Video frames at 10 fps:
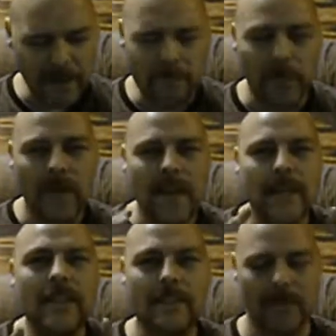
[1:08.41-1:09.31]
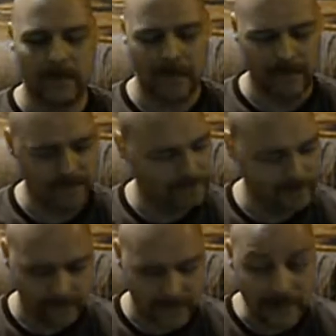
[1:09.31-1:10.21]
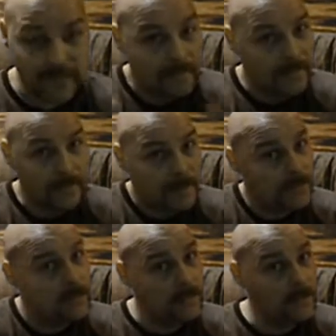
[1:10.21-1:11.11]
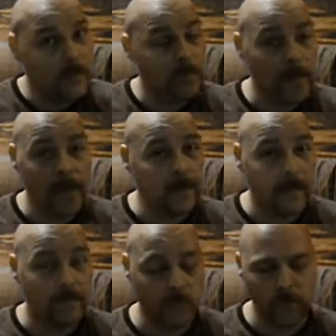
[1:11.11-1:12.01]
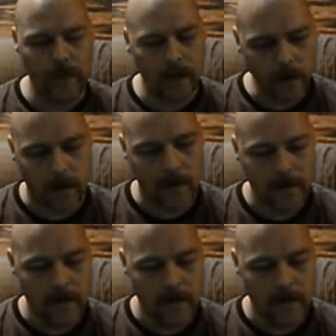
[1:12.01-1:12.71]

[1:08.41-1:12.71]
And for an instant, this is the, this is the humanity of who we are.